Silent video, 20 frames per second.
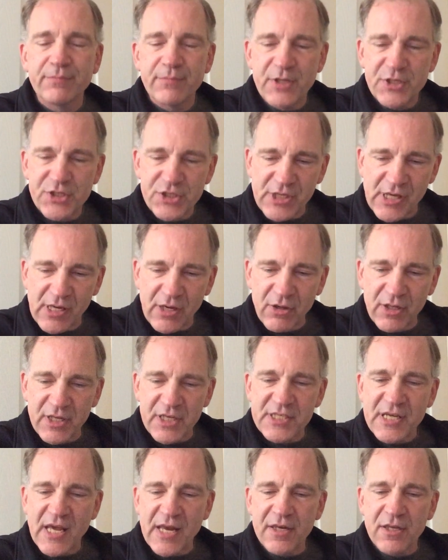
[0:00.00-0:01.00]
a single
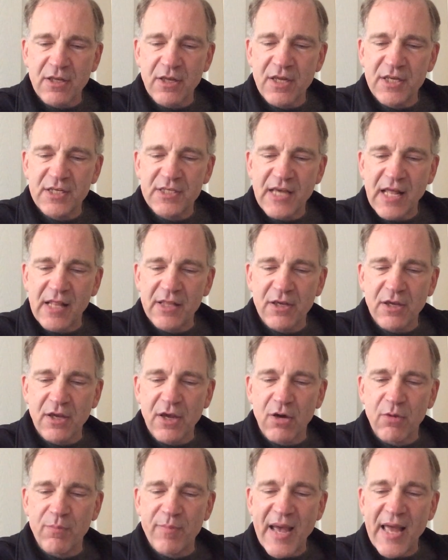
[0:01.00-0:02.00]
Italian
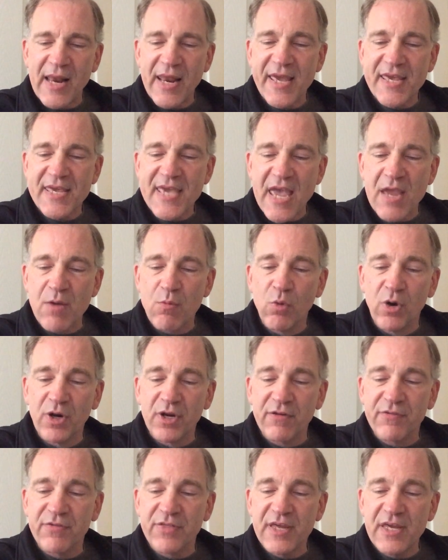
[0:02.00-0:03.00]
goal. Pelé getting one
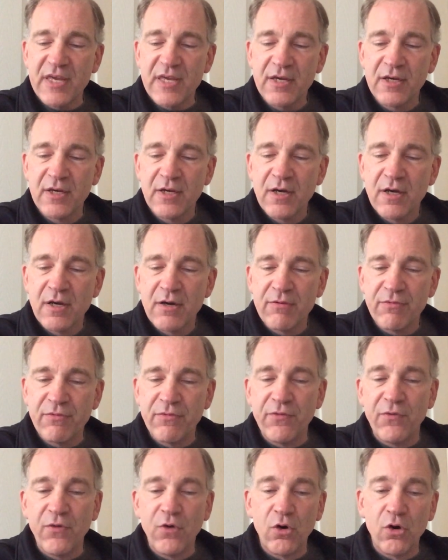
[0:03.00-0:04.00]
of the
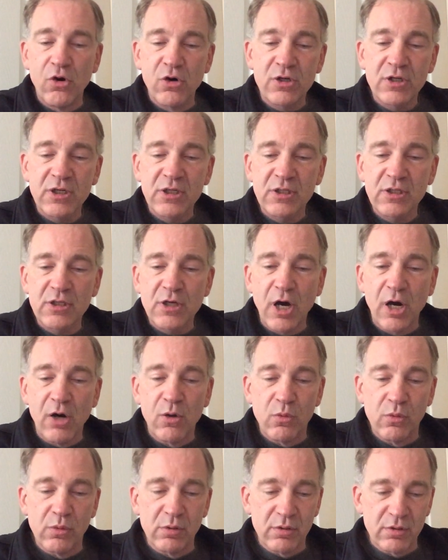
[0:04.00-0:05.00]
4
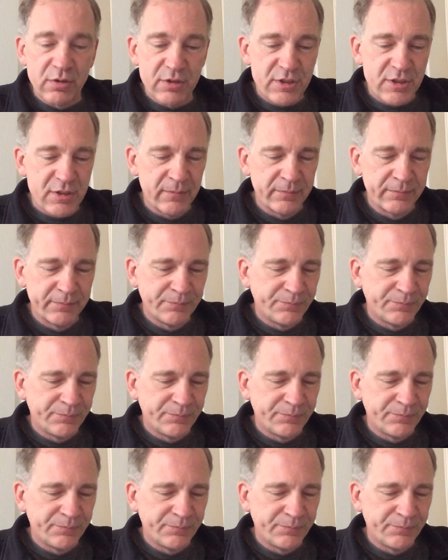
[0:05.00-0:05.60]
goals.